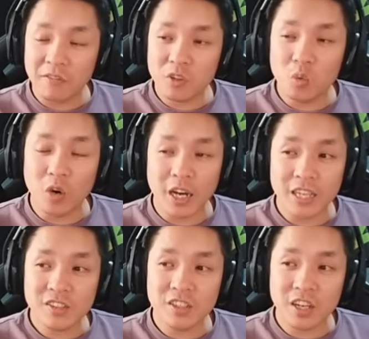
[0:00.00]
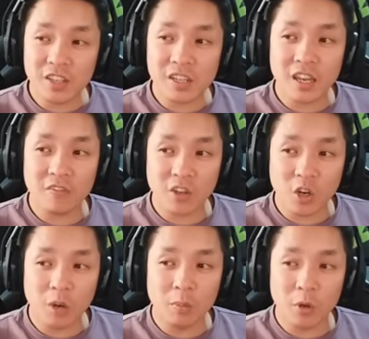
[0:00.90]
Twice does have the
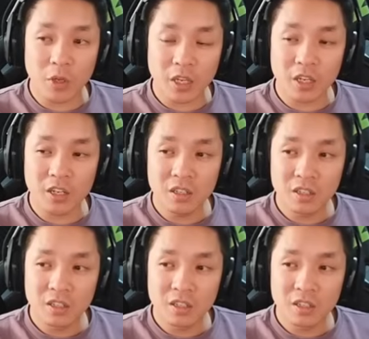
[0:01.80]
combo here.